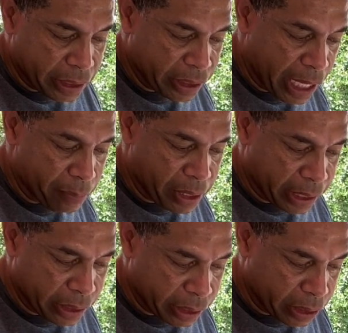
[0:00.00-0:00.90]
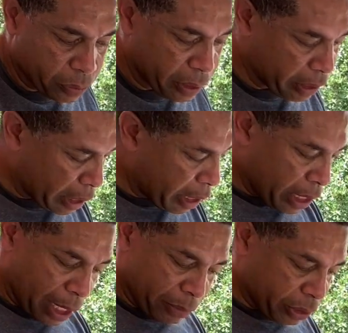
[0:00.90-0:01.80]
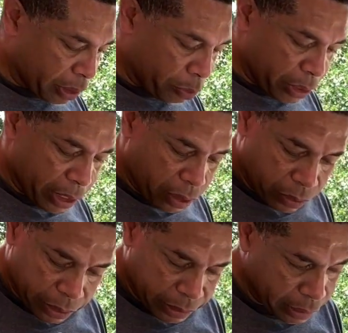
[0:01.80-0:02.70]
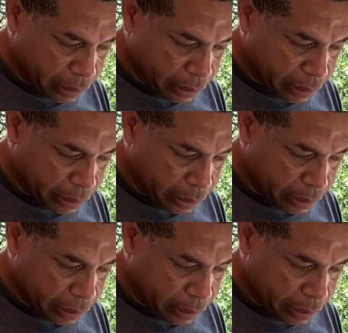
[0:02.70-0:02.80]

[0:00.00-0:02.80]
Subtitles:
the same thing as this one. I'm just going to put it on.